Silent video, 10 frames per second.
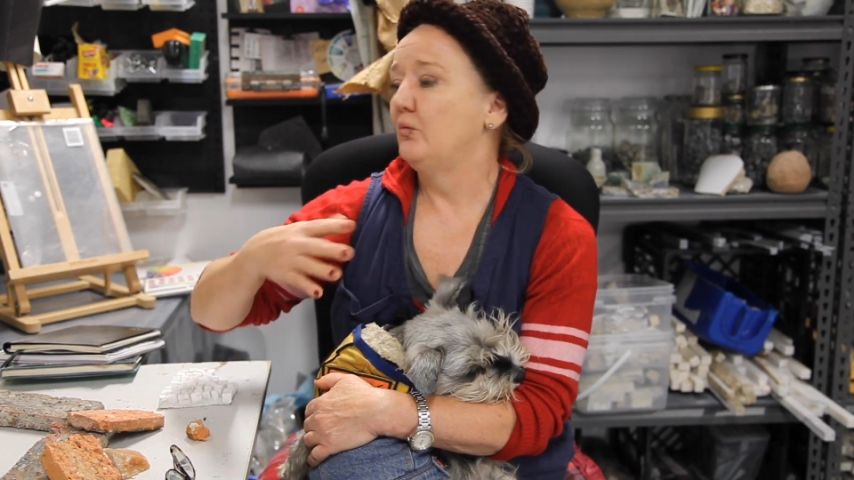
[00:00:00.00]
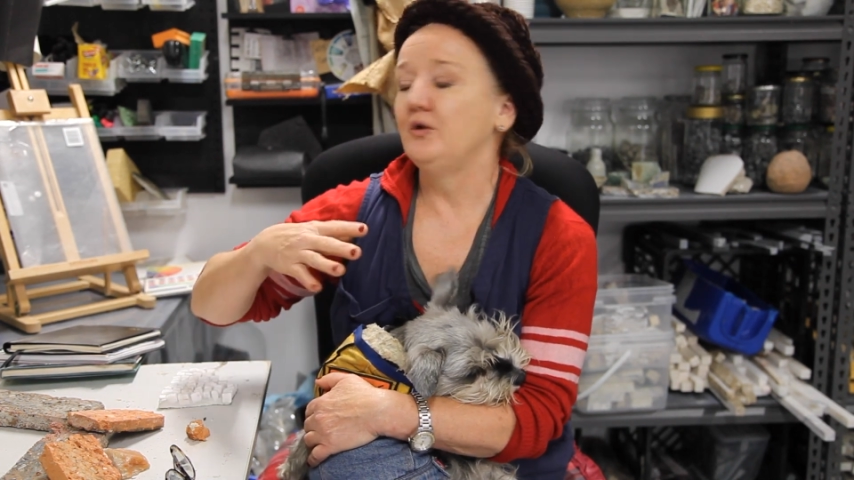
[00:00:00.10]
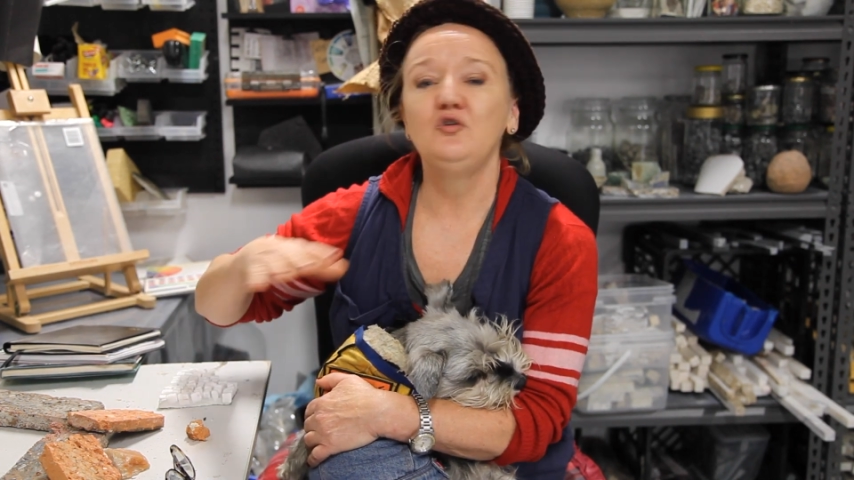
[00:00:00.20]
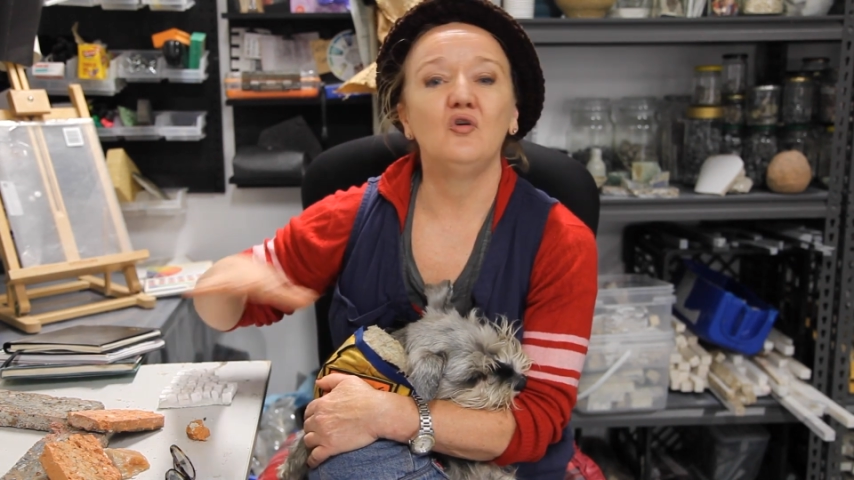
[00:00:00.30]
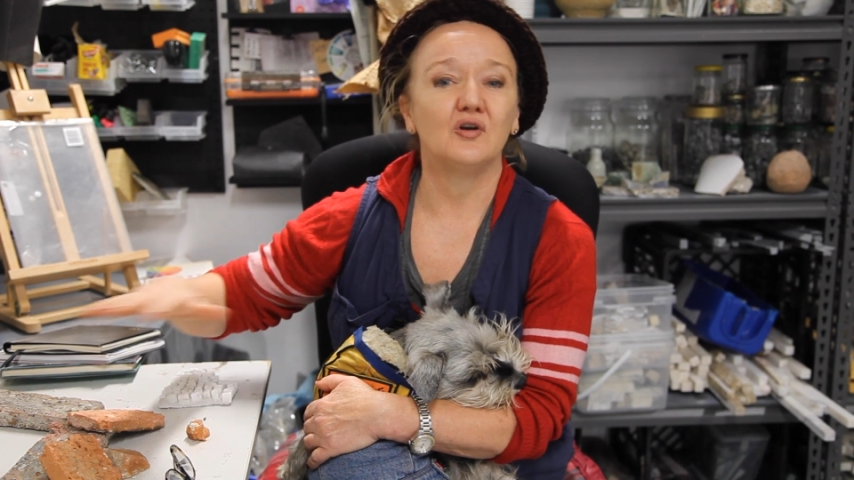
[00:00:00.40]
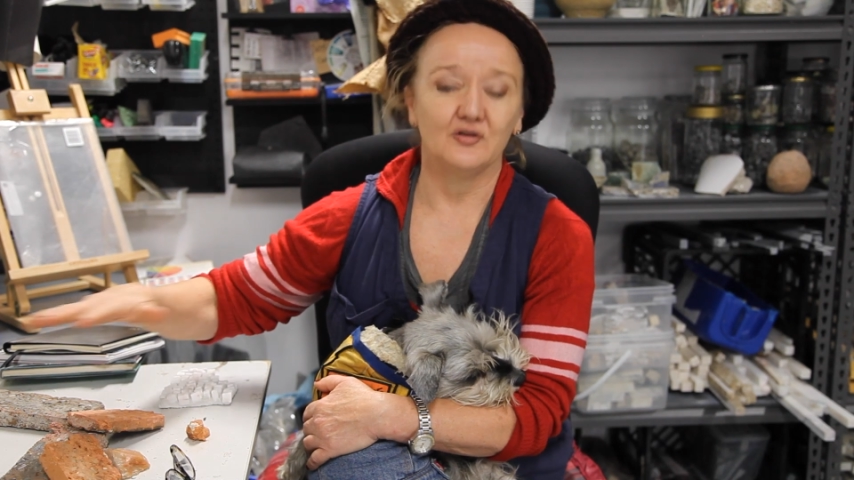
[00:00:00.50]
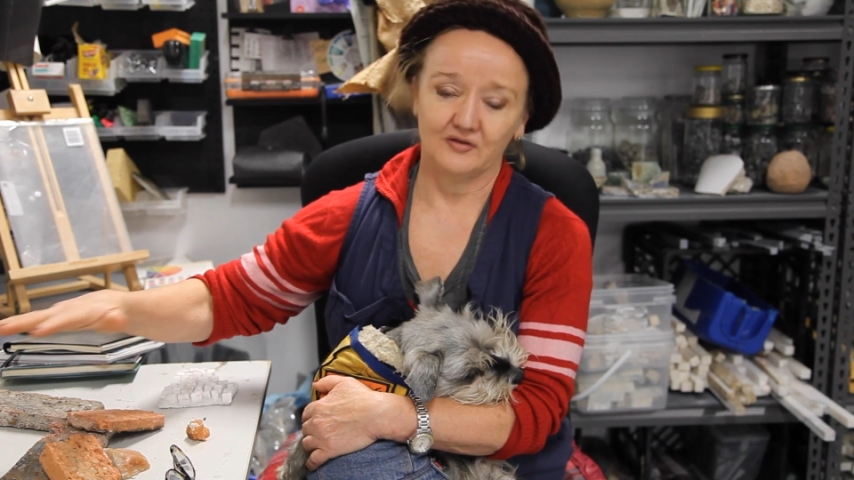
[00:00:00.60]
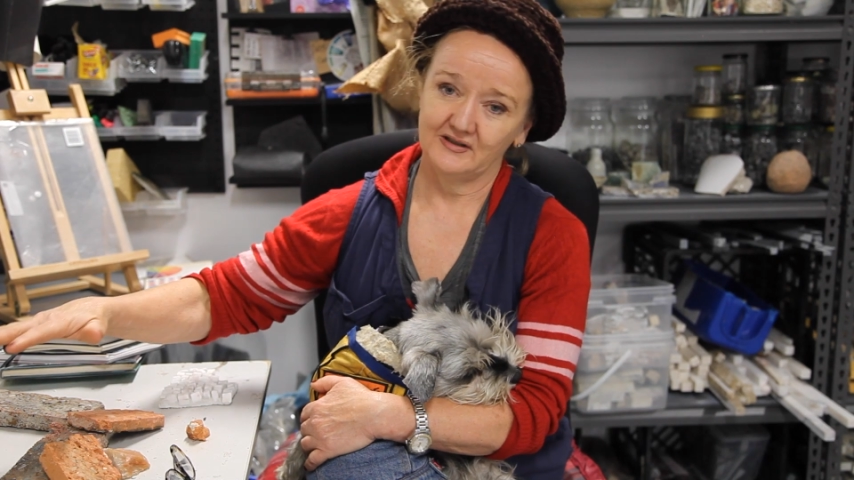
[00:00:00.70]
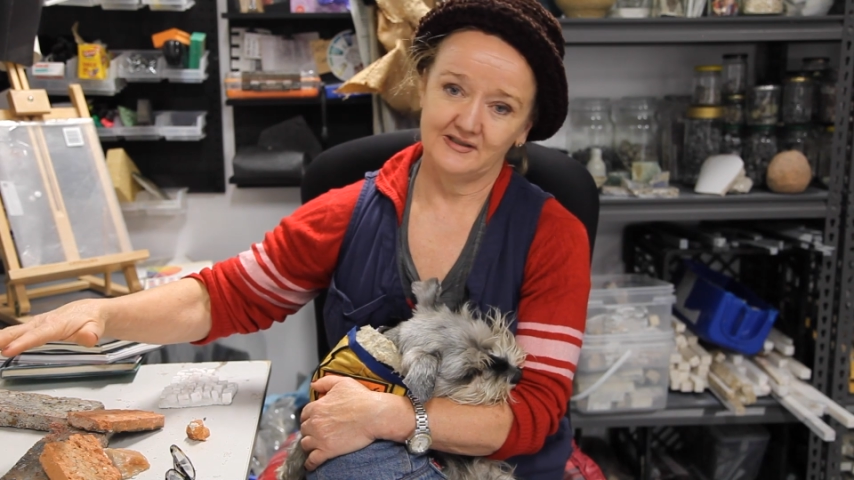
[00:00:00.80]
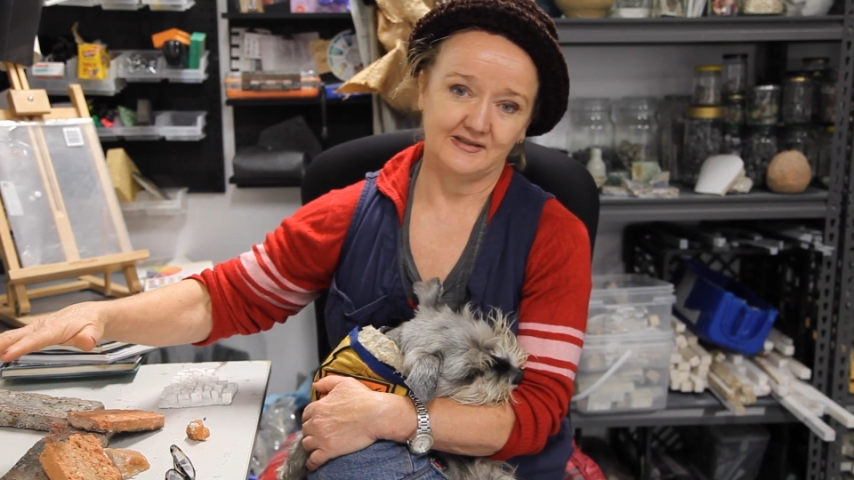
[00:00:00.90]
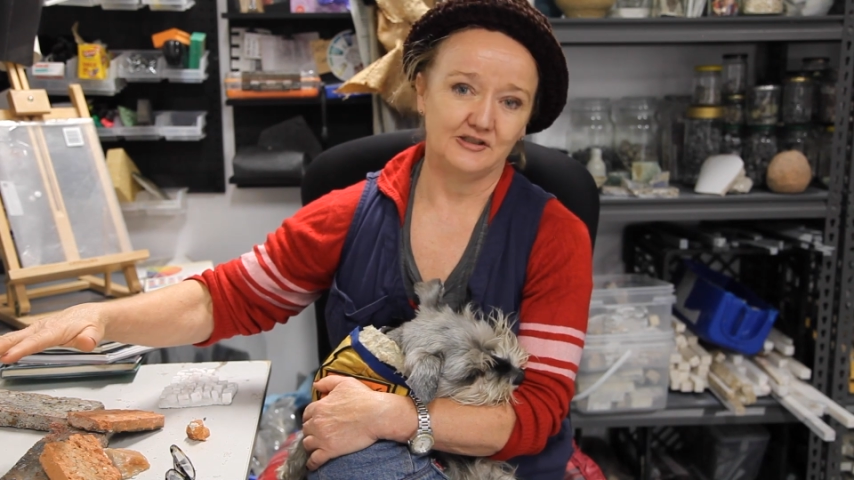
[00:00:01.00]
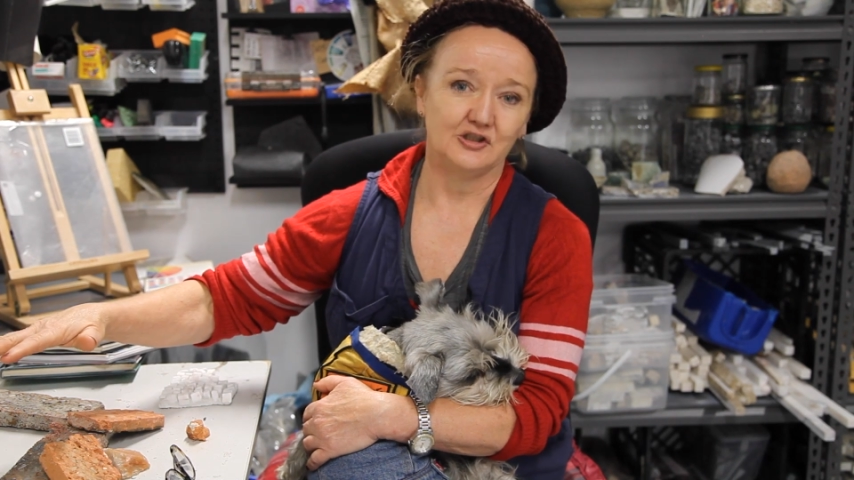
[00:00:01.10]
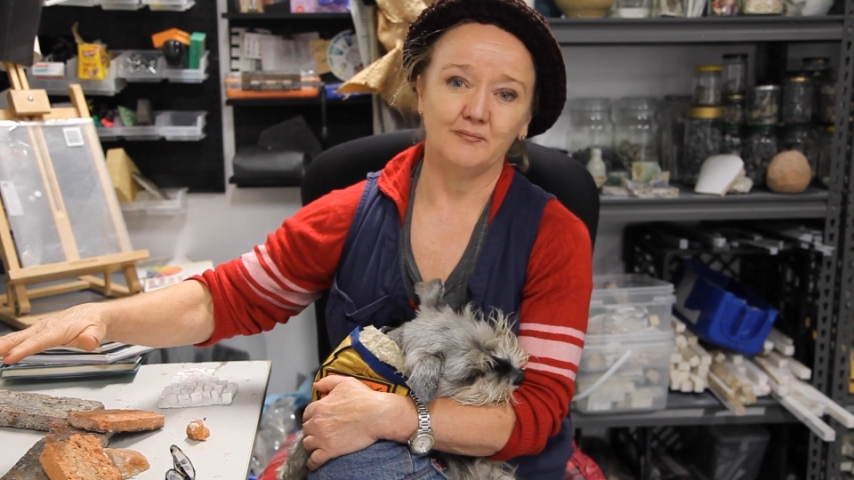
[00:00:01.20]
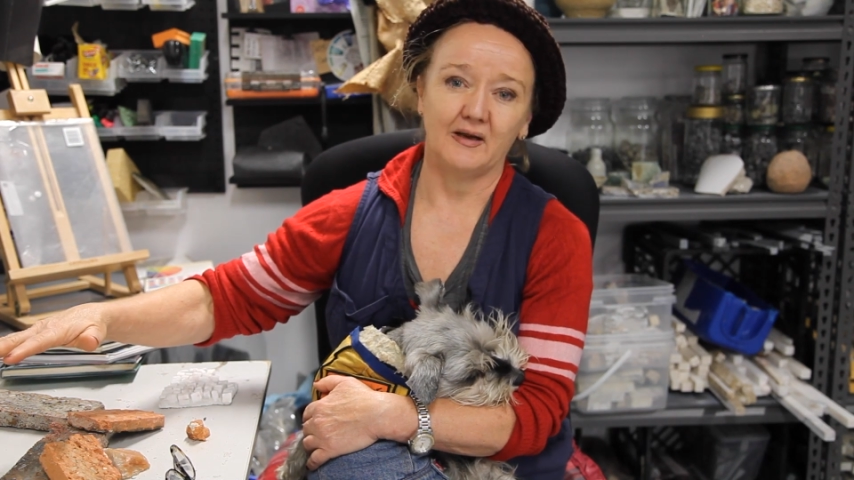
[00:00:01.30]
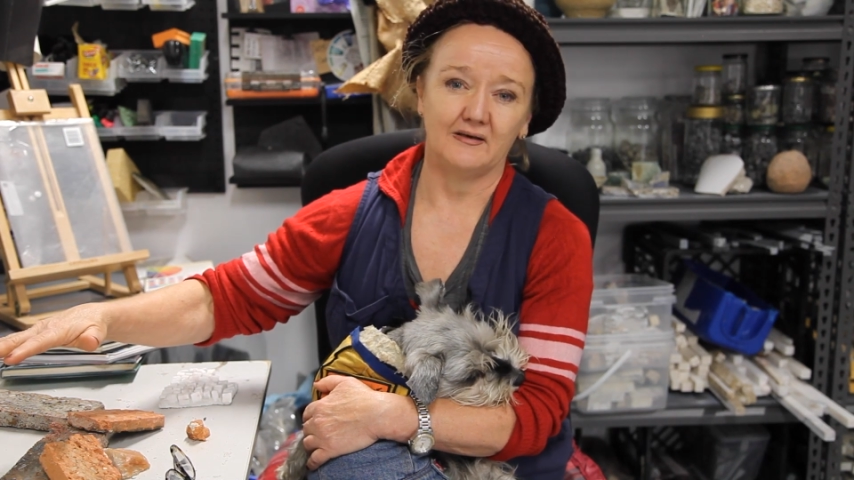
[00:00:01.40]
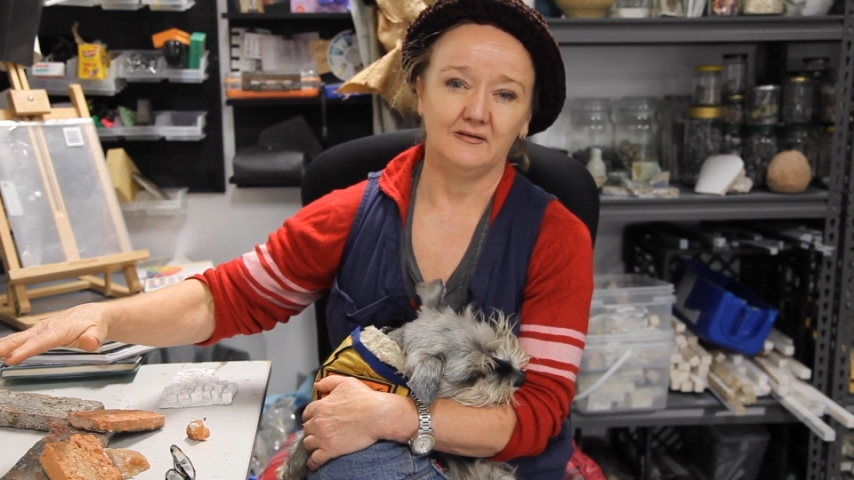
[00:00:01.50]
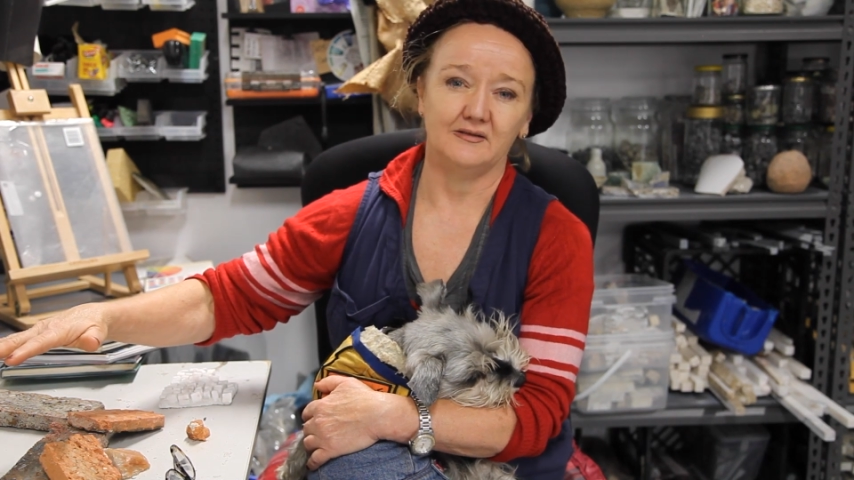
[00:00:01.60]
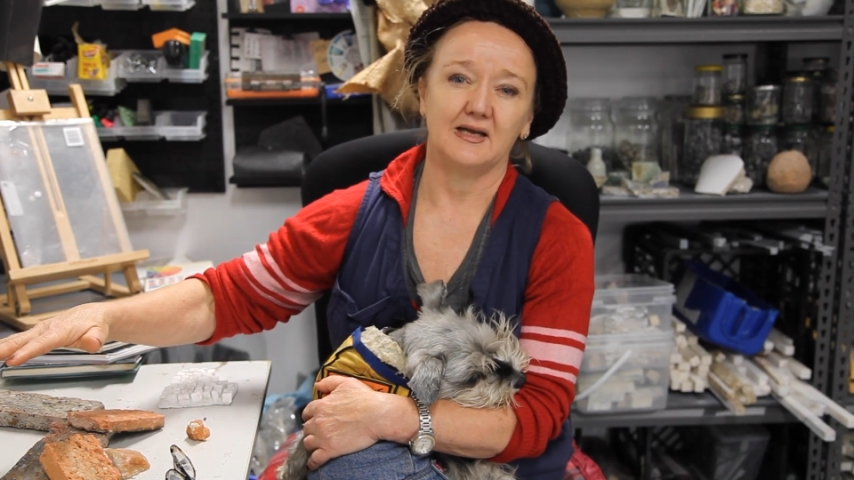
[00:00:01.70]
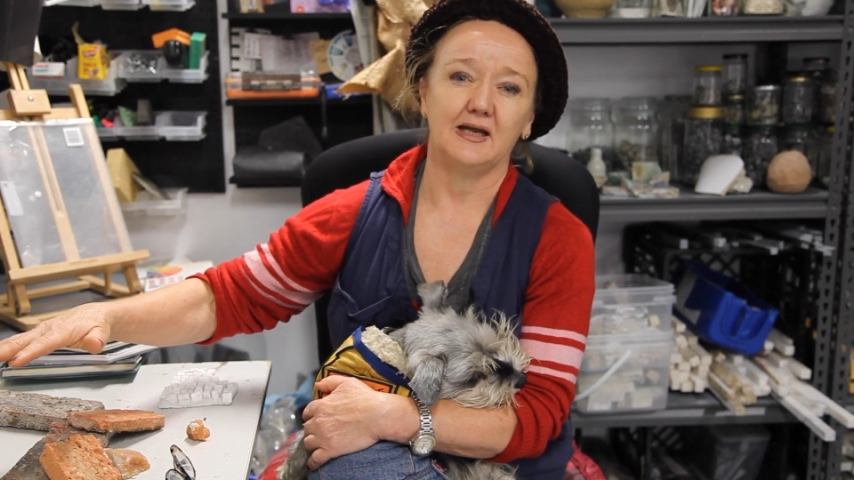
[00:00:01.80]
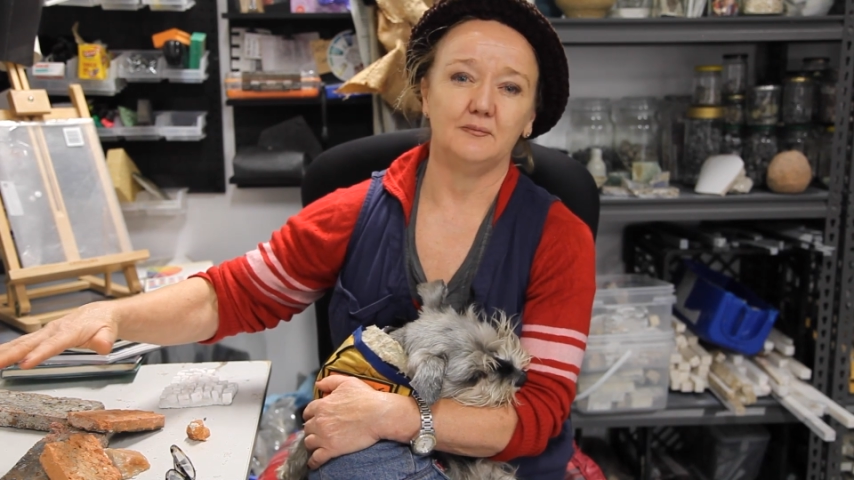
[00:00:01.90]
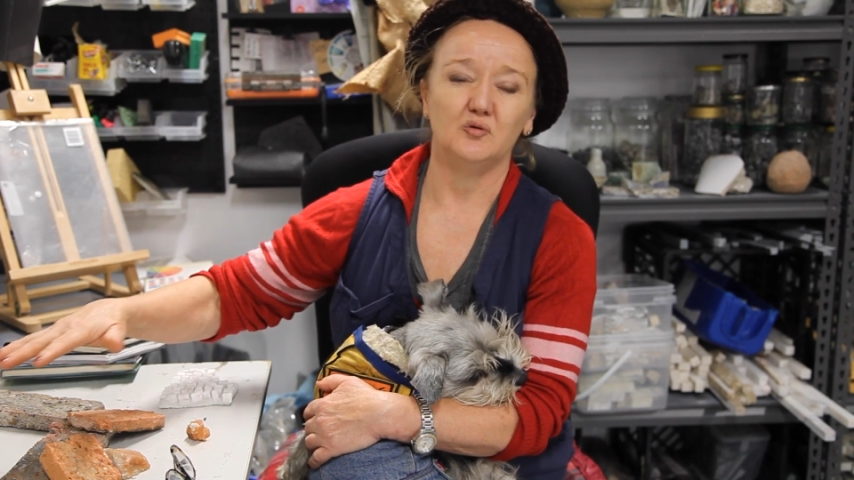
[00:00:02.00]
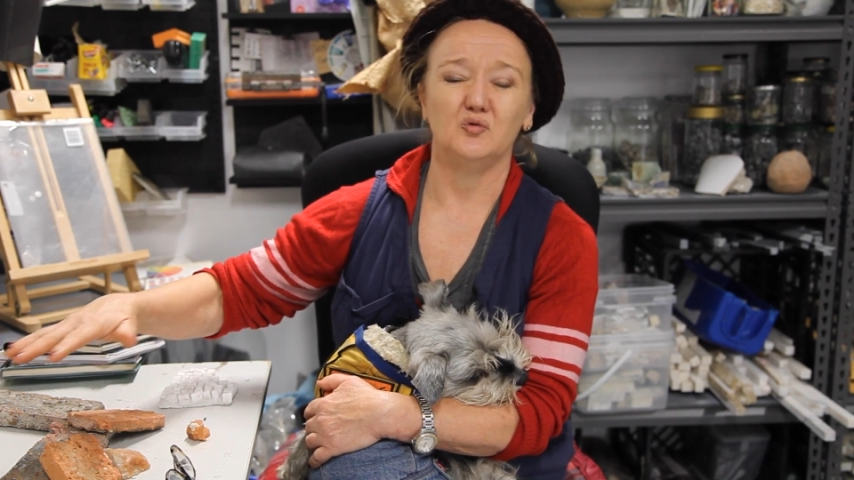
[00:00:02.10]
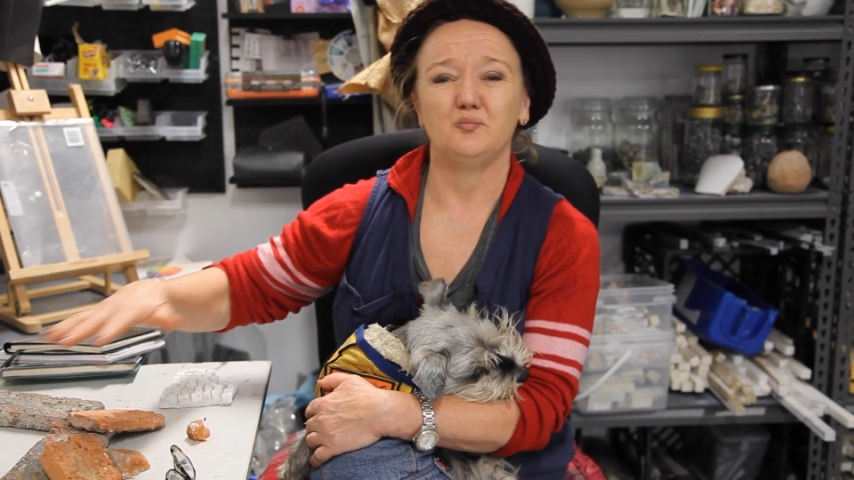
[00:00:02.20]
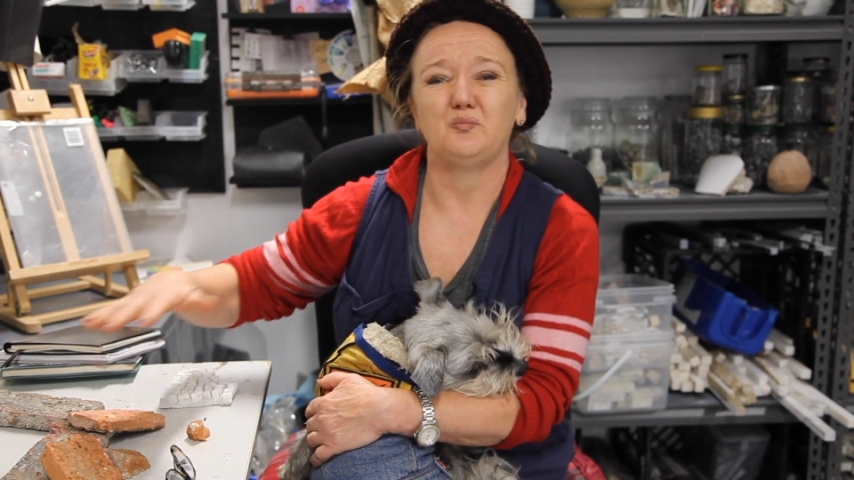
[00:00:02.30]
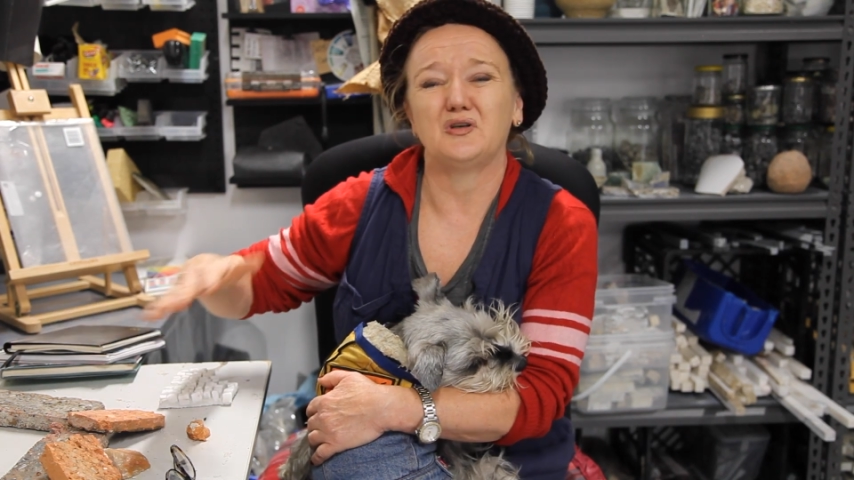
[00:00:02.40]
We're not at the decision making table